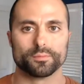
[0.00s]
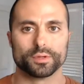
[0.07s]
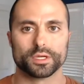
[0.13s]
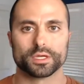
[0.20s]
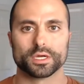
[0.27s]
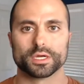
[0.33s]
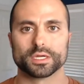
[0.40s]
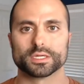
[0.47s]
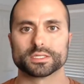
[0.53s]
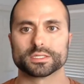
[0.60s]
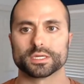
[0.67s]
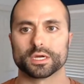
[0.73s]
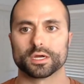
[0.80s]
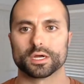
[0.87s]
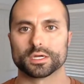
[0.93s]

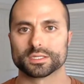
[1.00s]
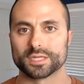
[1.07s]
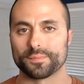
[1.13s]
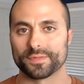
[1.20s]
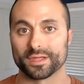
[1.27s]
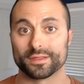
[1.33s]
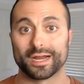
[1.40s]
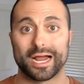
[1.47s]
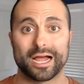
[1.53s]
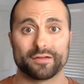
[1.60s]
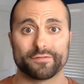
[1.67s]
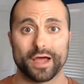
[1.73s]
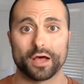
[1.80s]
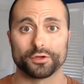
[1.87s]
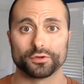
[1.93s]
because uh, something that I
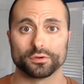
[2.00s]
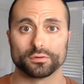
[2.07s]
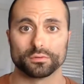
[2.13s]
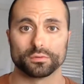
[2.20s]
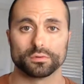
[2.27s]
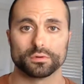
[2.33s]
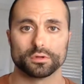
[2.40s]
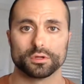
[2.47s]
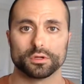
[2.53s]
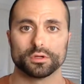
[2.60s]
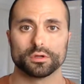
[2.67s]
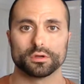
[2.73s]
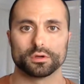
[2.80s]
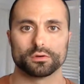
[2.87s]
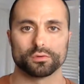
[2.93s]
value
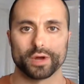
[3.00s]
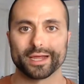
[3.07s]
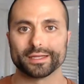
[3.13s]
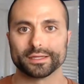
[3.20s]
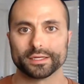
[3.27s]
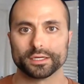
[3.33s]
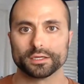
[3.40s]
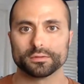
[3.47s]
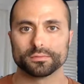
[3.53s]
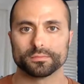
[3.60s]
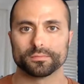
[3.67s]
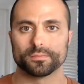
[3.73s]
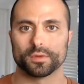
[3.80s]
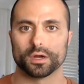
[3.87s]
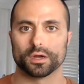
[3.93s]
greatly
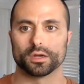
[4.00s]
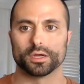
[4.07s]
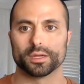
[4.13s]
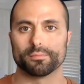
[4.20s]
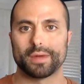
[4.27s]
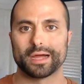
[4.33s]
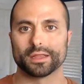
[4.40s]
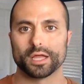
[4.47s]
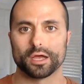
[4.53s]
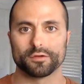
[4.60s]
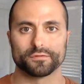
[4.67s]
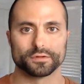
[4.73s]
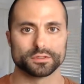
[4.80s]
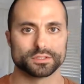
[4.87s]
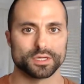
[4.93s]
uh, in my
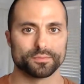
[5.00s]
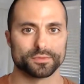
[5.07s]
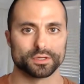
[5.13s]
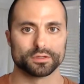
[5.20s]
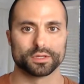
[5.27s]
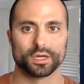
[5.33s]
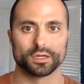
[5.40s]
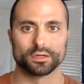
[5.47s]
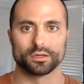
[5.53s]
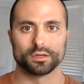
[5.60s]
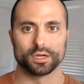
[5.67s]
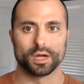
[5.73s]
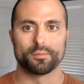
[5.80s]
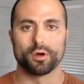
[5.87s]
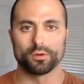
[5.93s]
life and something that
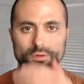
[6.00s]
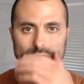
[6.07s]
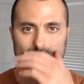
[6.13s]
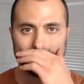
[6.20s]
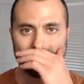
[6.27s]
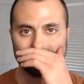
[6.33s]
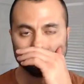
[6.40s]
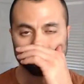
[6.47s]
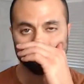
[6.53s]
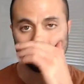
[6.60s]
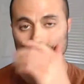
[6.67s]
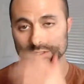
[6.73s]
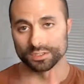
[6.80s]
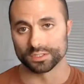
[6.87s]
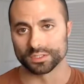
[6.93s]
I'm always driving
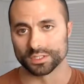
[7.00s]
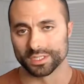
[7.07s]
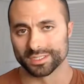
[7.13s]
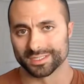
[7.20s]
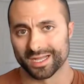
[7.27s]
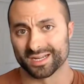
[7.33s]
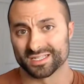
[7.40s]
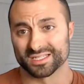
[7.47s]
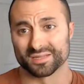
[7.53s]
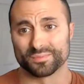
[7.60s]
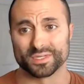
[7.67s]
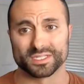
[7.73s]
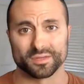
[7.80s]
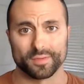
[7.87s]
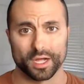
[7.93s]
towards is is honestly
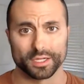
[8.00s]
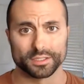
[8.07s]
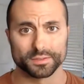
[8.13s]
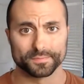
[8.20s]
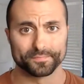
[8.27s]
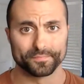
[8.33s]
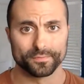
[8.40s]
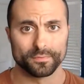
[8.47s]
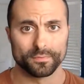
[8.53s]
peace of mind.